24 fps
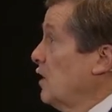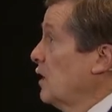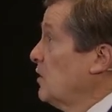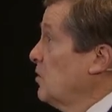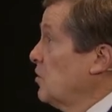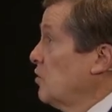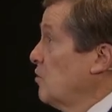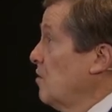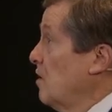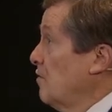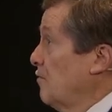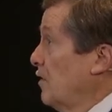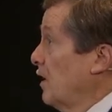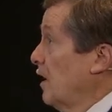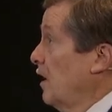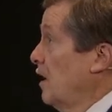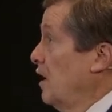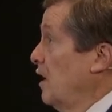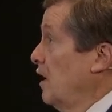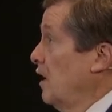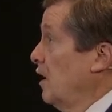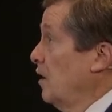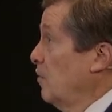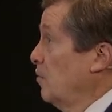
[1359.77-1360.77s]
and that's
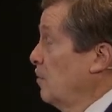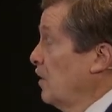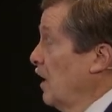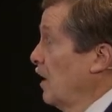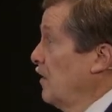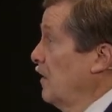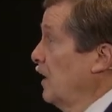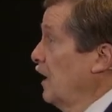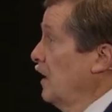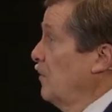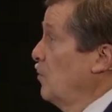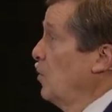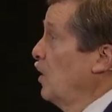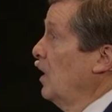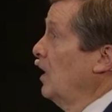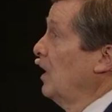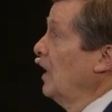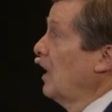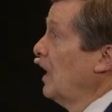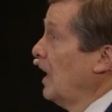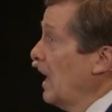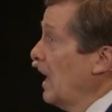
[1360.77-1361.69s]
terrific. But I think if we could